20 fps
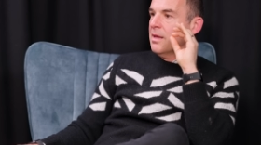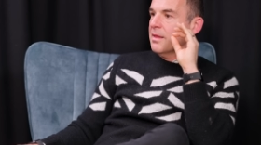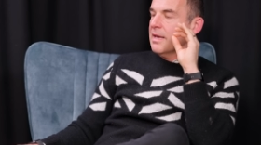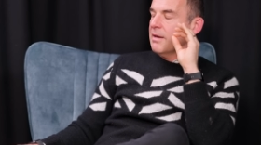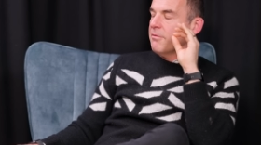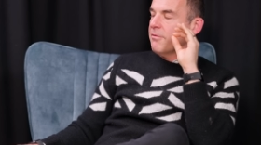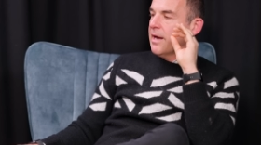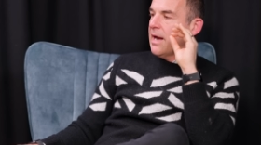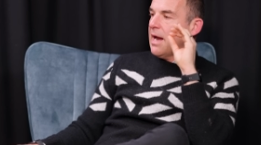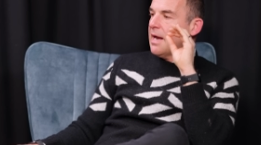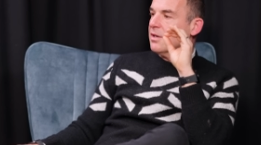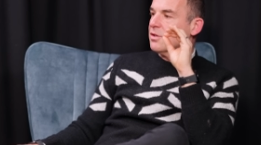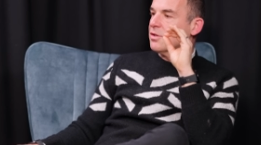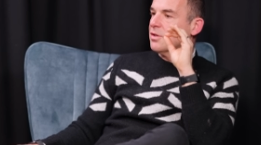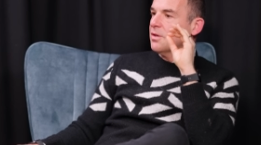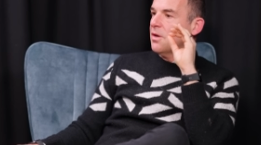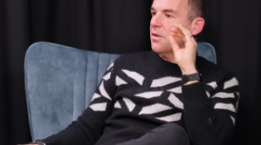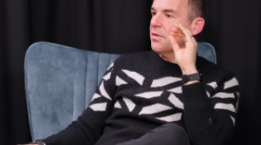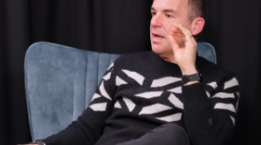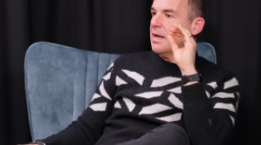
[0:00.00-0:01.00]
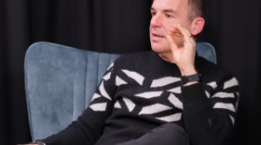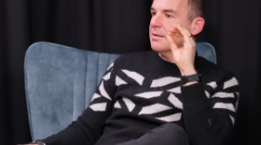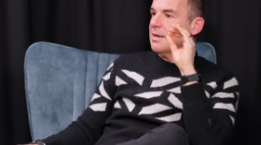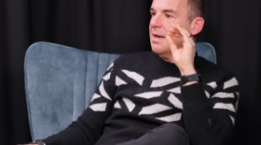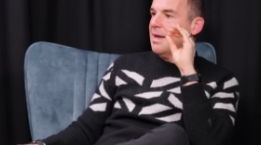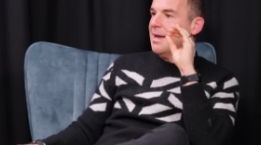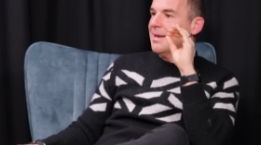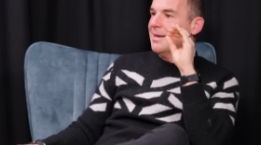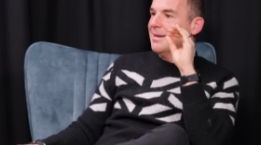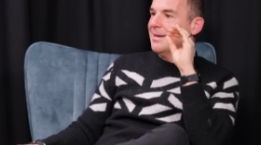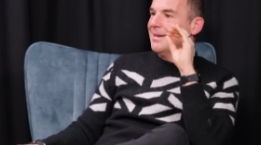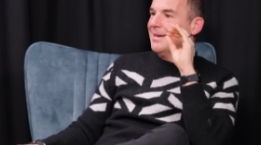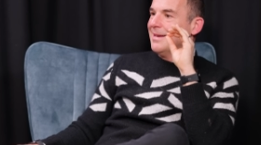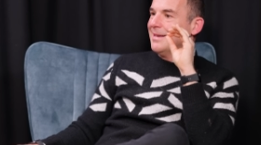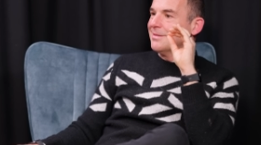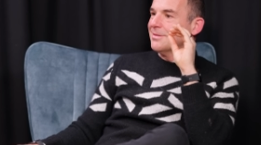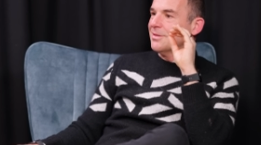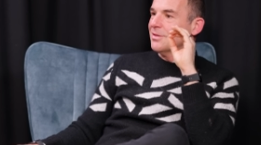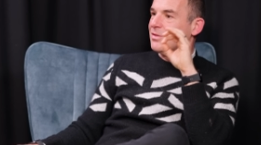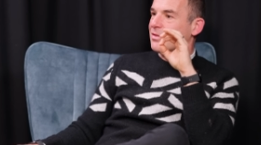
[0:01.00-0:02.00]
the reaction on that day
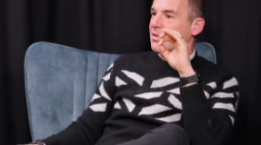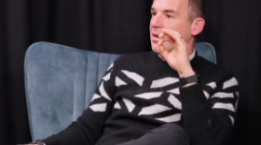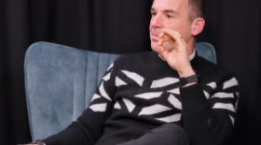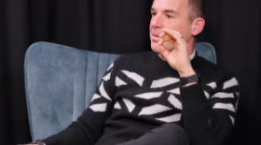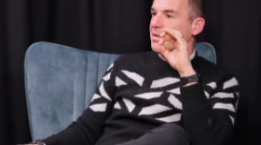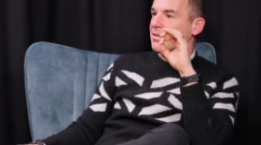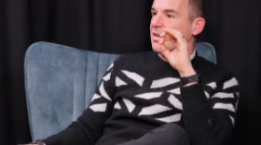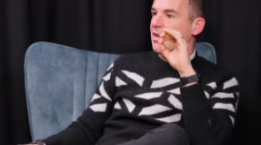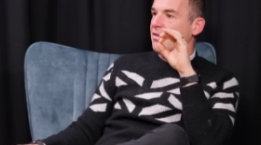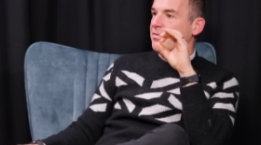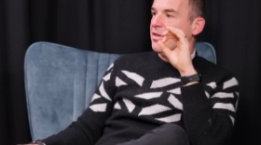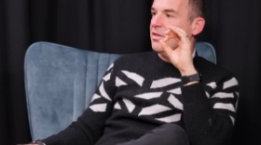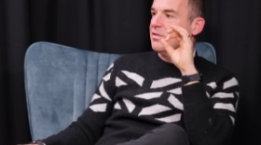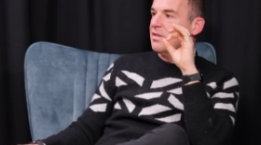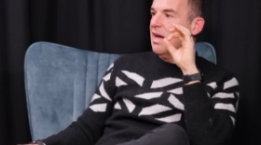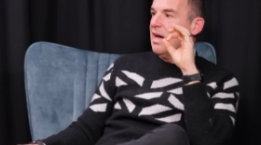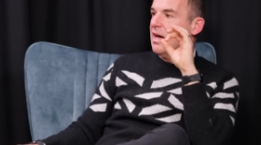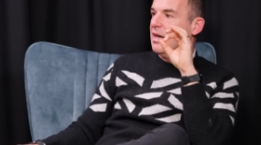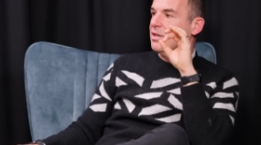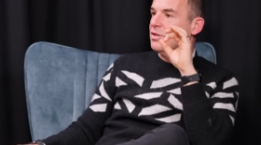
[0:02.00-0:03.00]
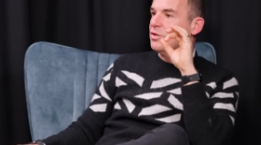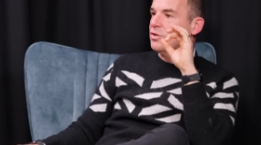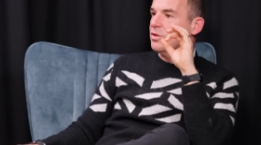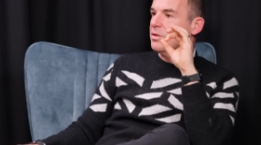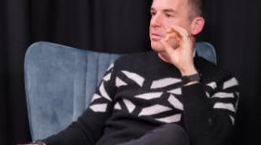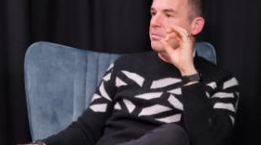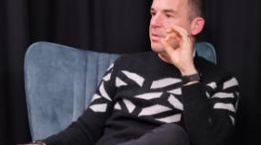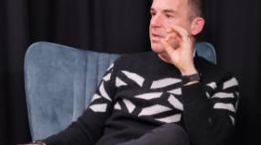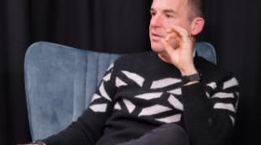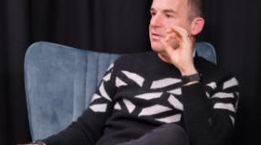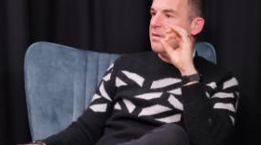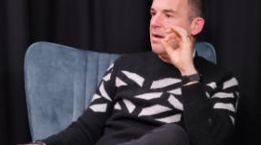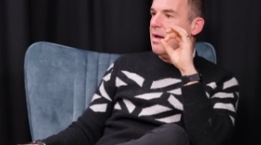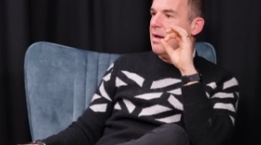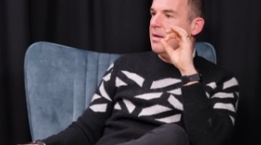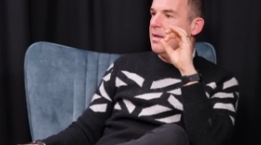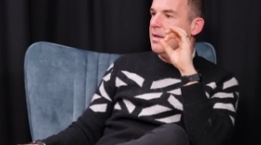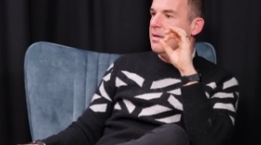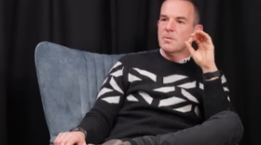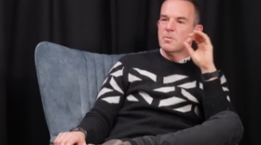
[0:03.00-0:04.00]
is to stop yourself because I shouldn't be
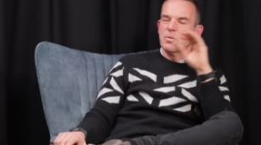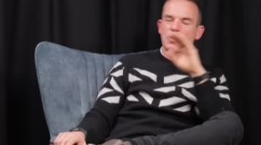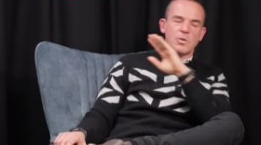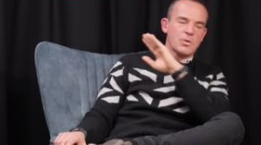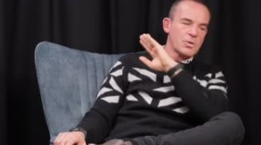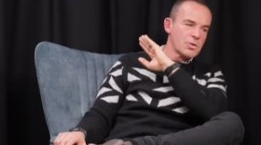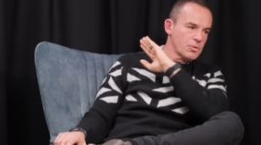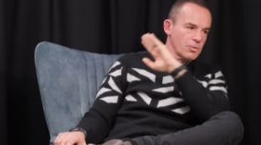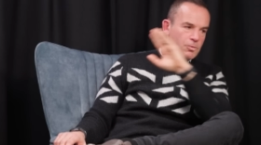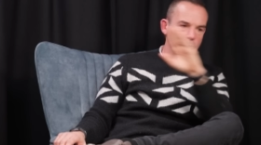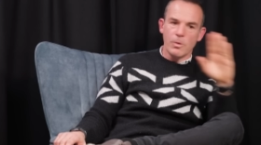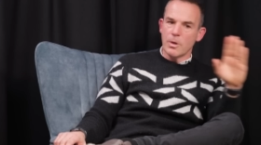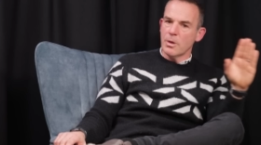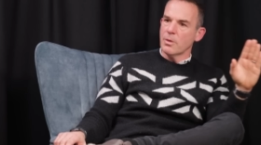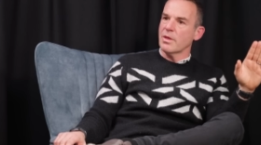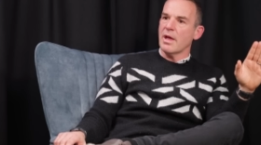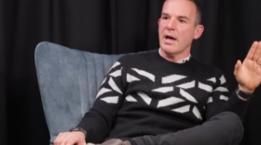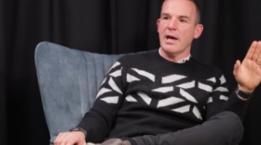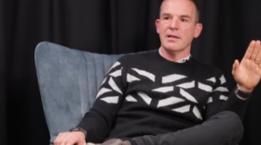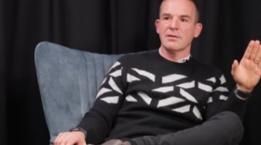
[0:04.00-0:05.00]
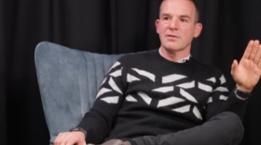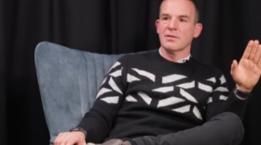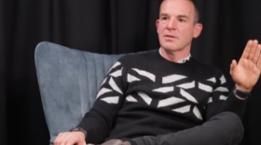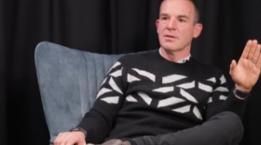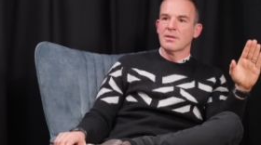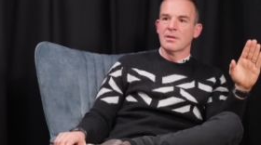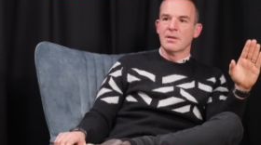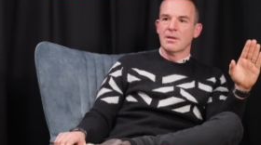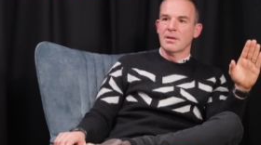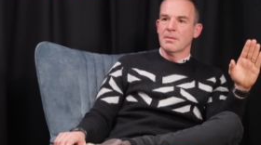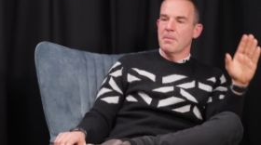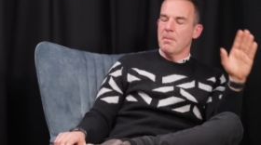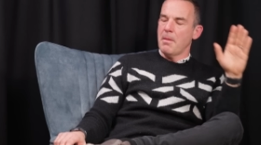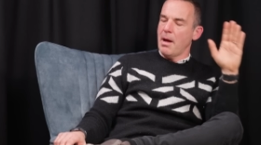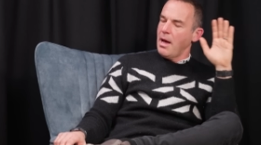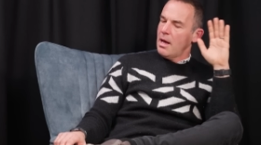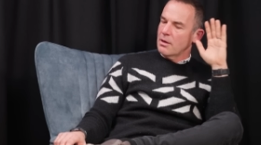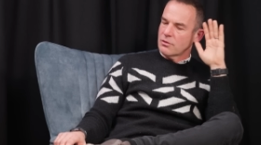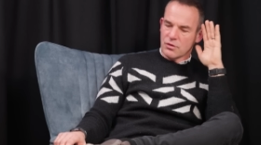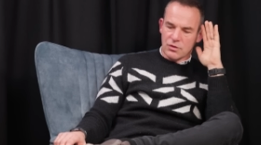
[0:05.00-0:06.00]
styling. Screw that.
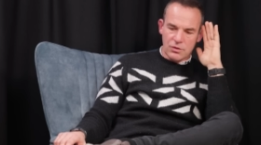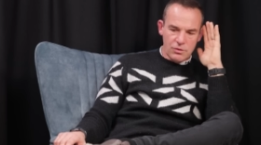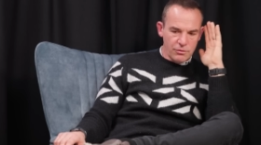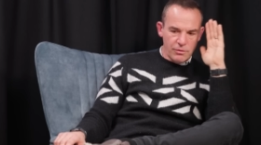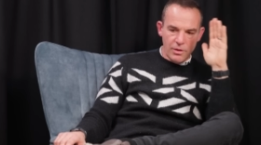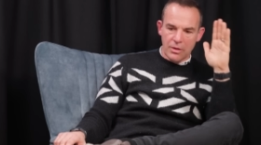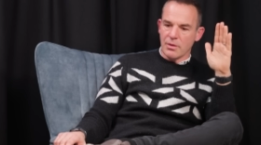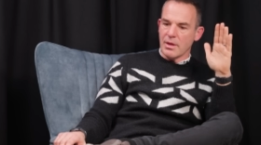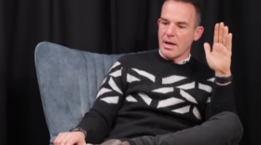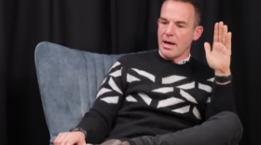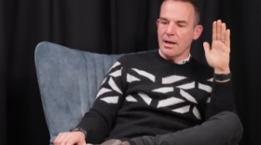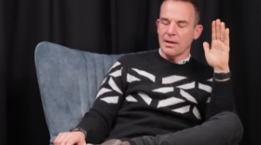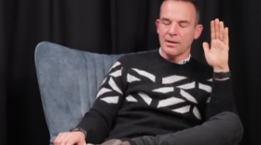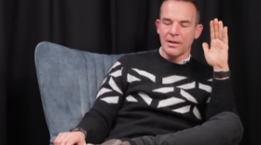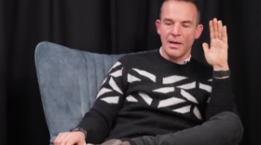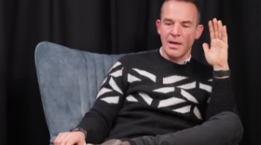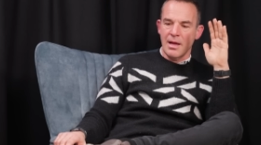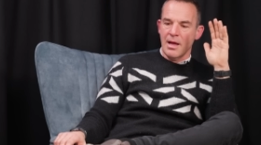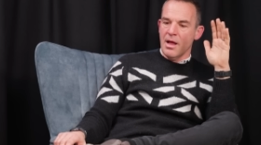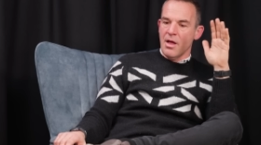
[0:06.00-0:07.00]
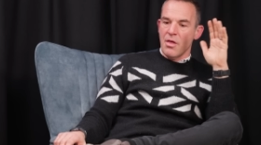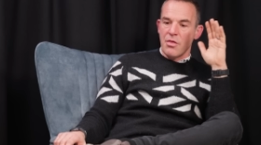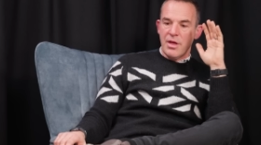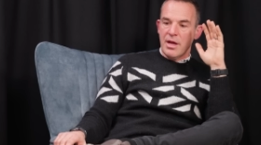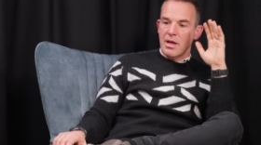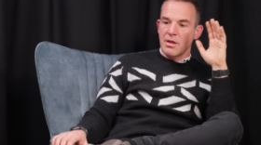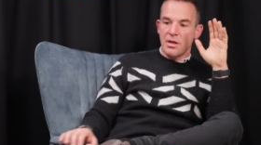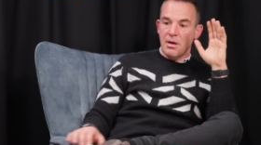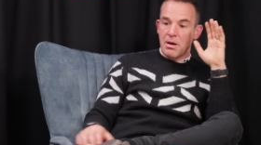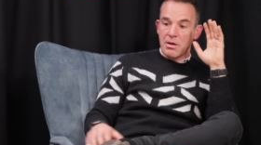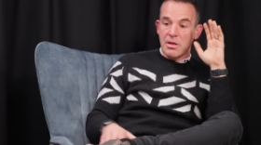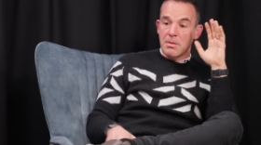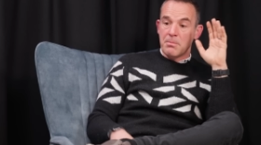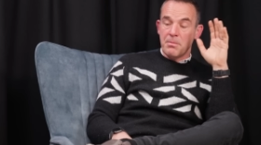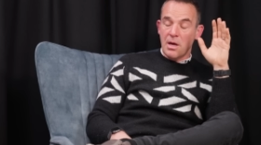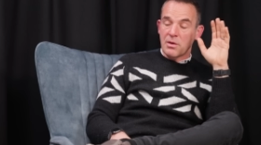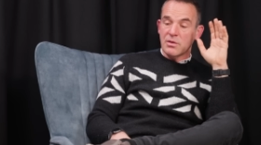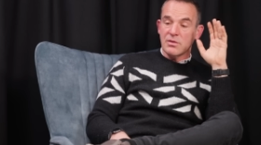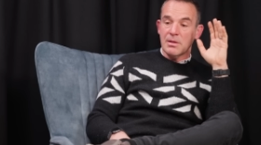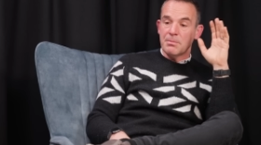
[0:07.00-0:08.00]
My, screw that. The, the, the
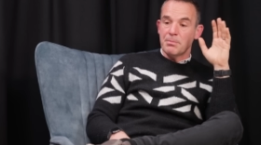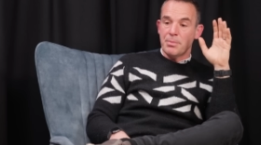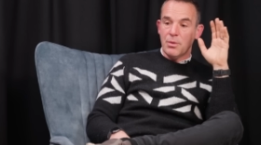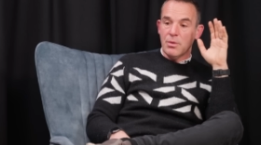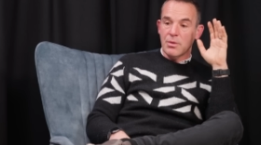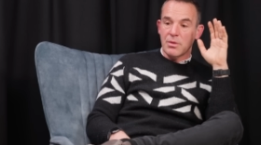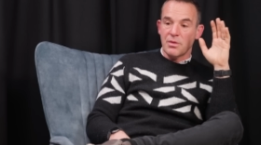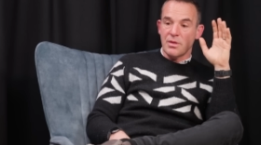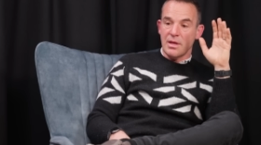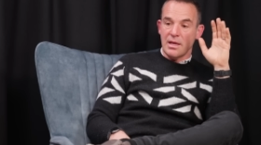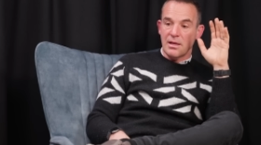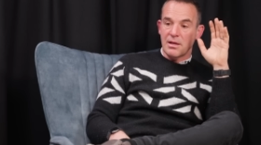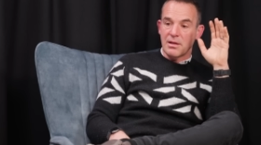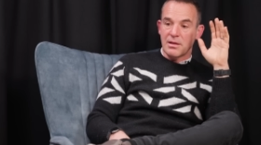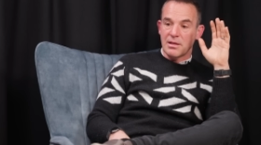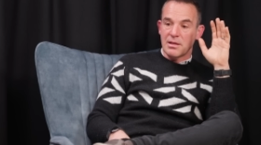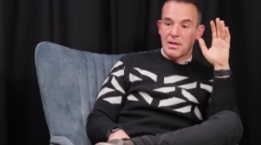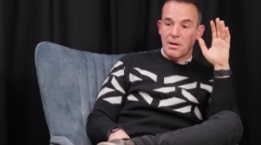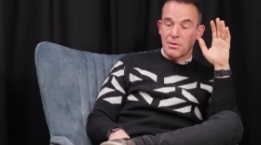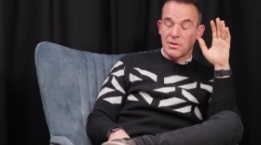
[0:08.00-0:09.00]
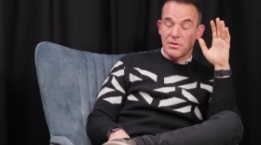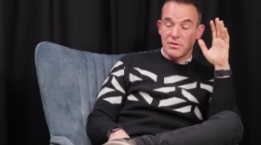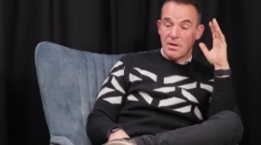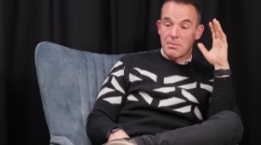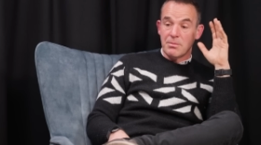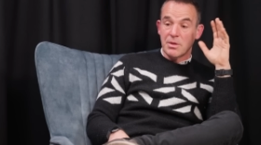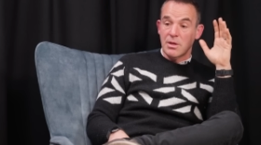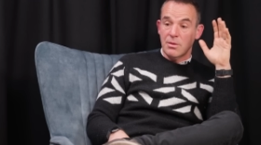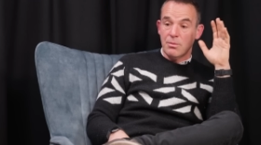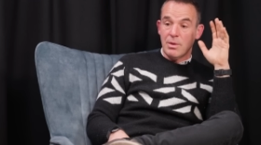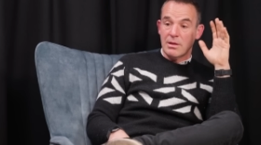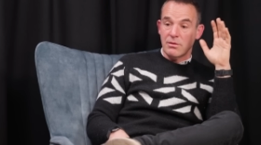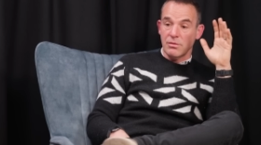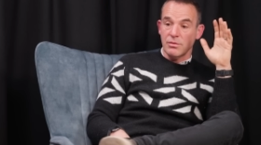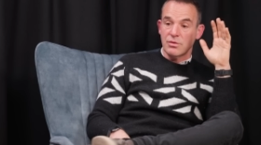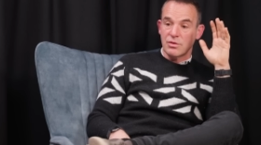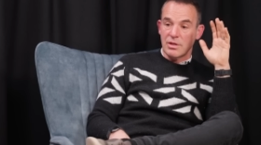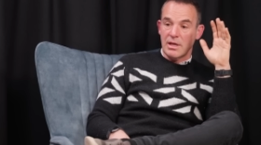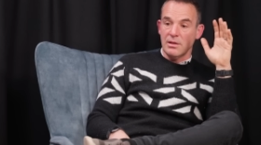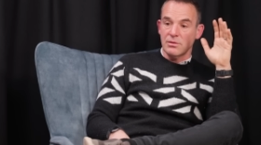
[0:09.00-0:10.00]
most important thing, uh, you know, as someone who went
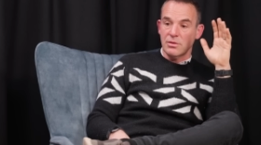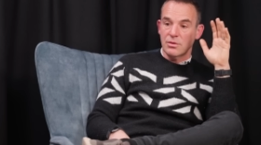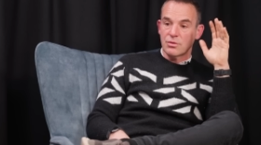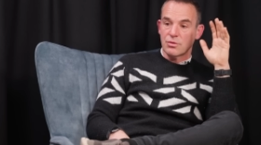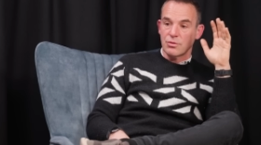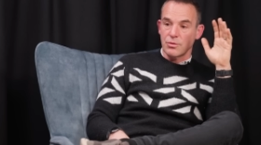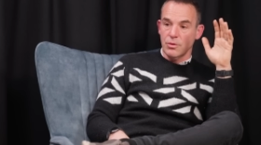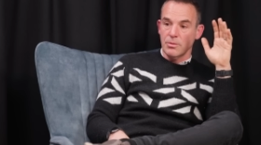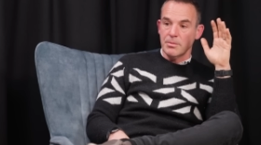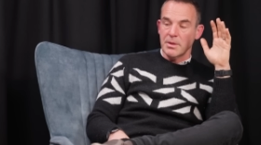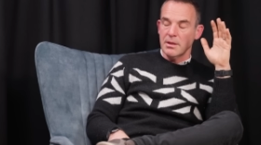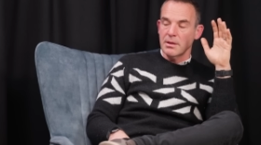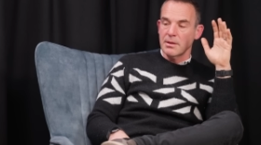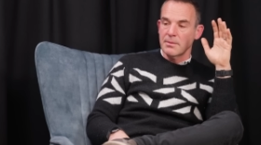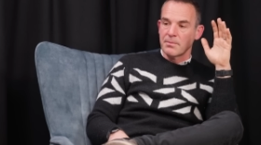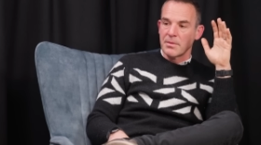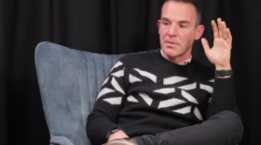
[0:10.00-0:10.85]
through childhood trauma,